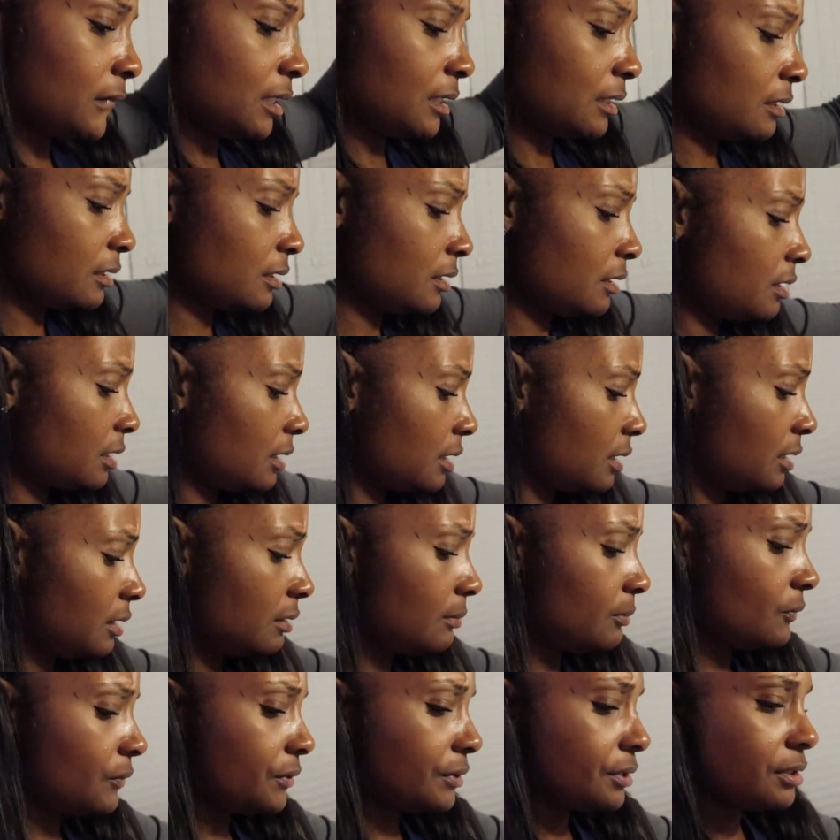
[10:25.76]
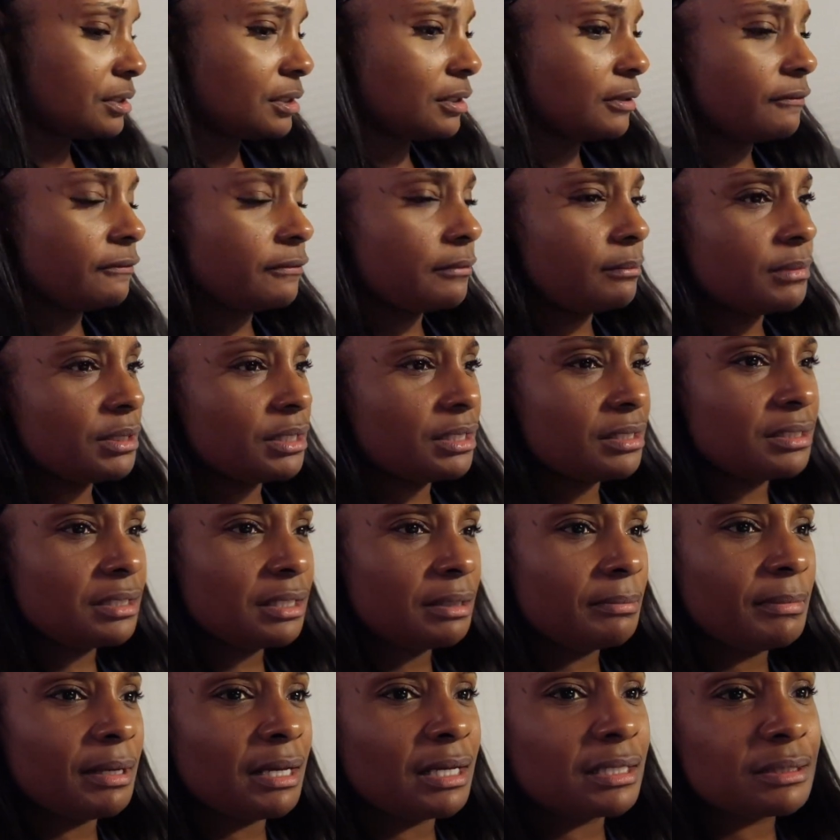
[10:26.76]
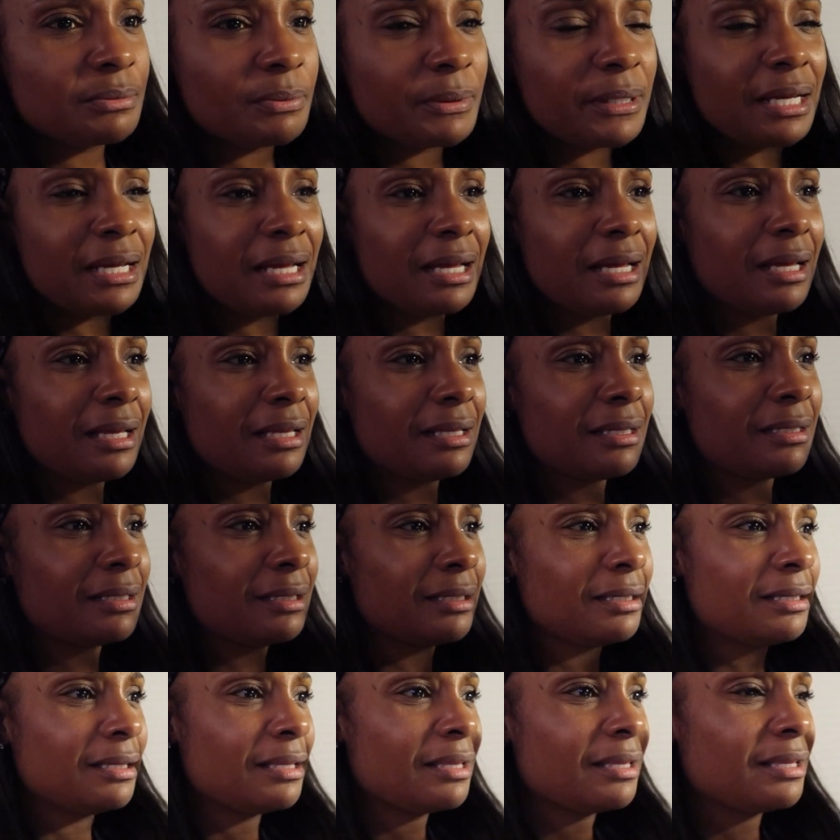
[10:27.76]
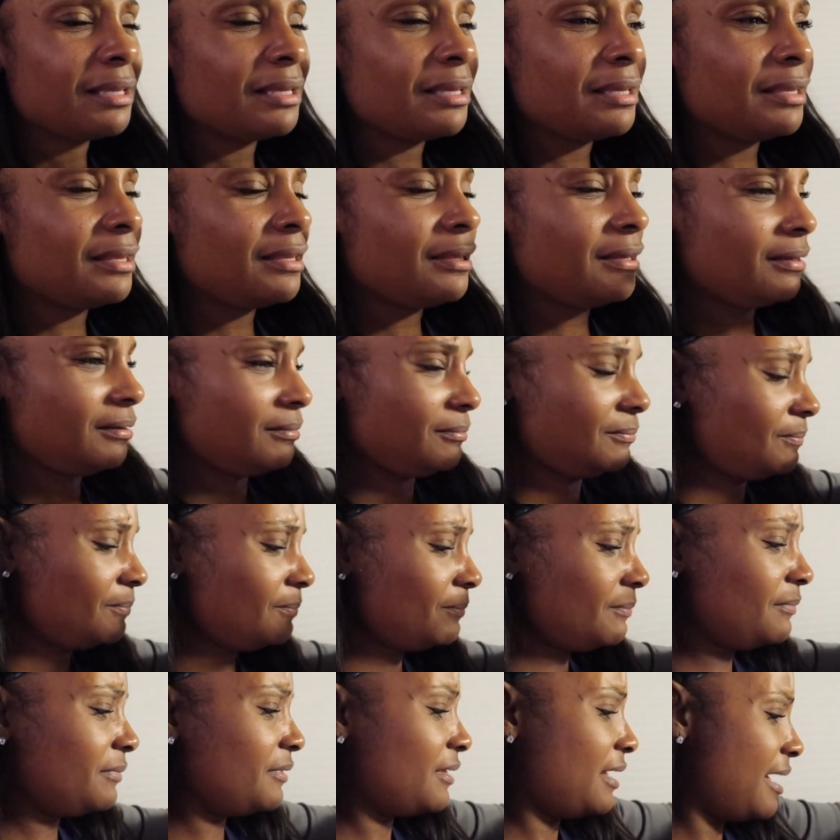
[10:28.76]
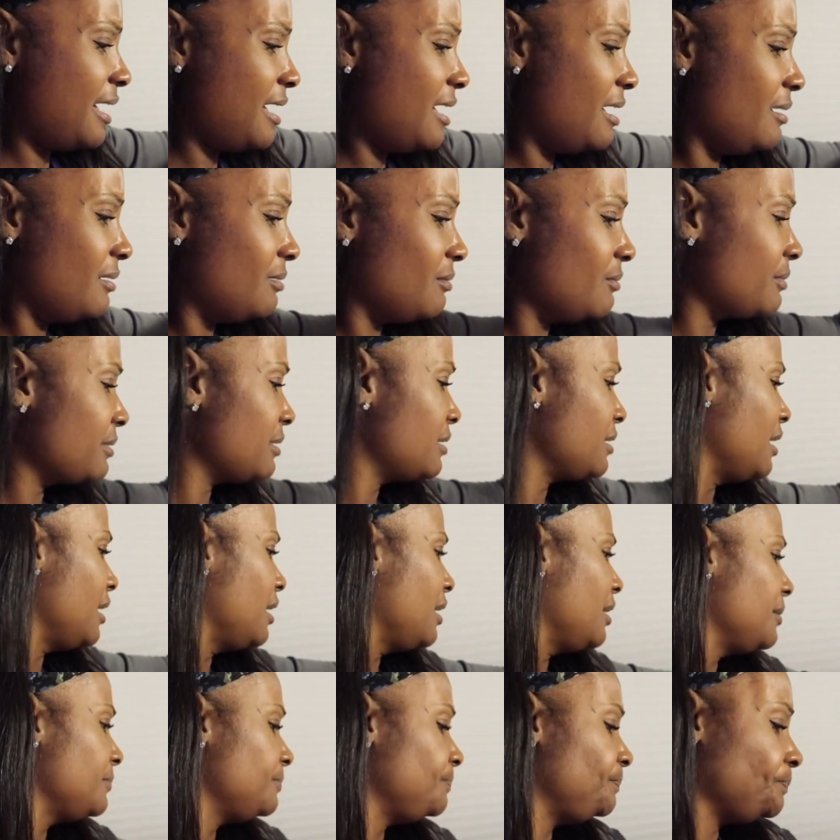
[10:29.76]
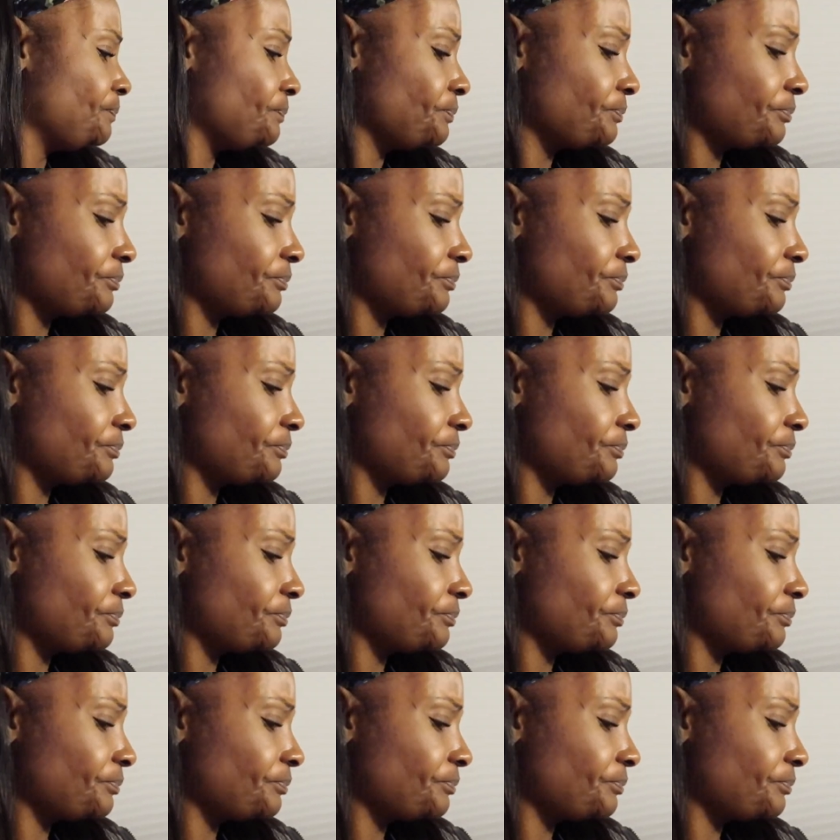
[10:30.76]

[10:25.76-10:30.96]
I thought I got more stuff from TJ Maxx. We got that. We got.